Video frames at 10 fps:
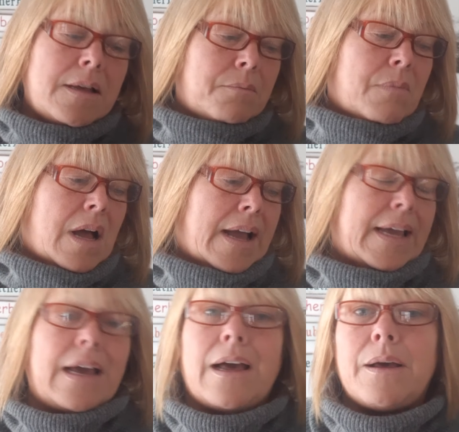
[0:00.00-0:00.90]

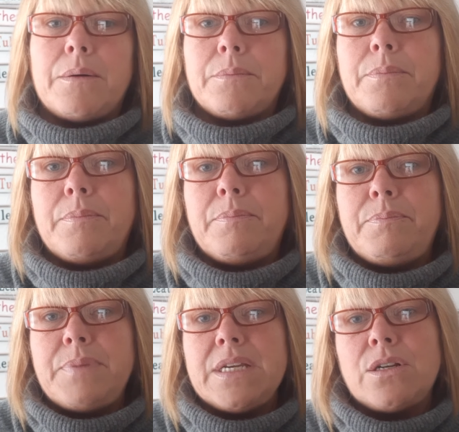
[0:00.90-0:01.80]
my
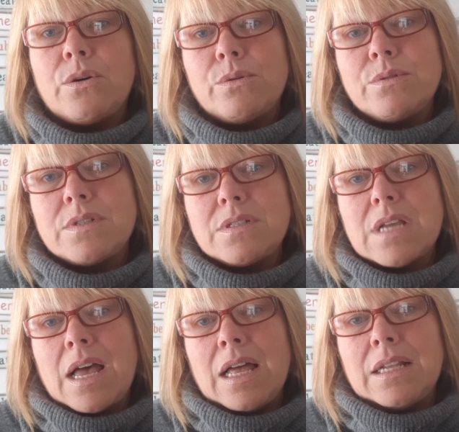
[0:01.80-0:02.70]
Beto's
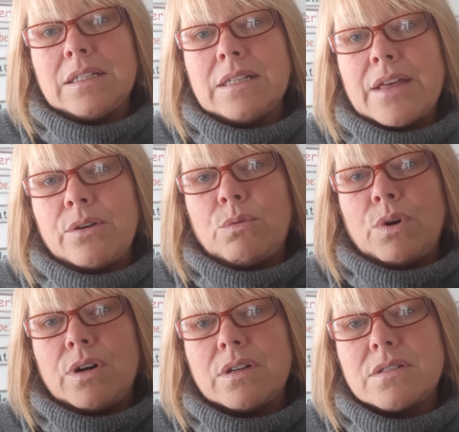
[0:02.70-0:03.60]

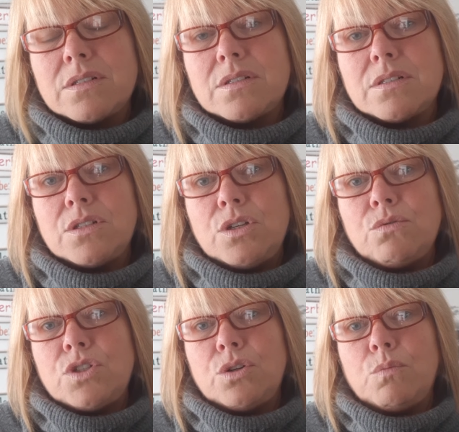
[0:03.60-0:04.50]
Leatherworks
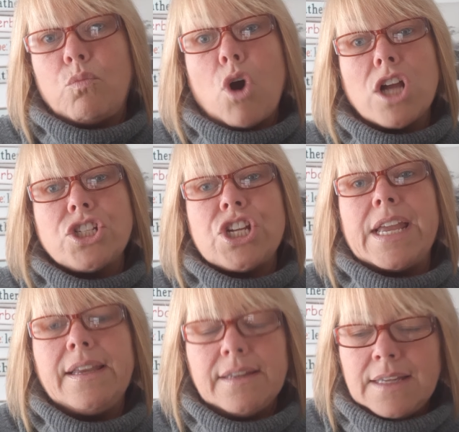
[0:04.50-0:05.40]
YouTube
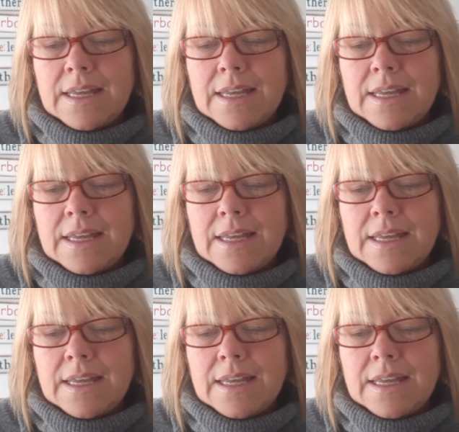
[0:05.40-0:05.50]
watching.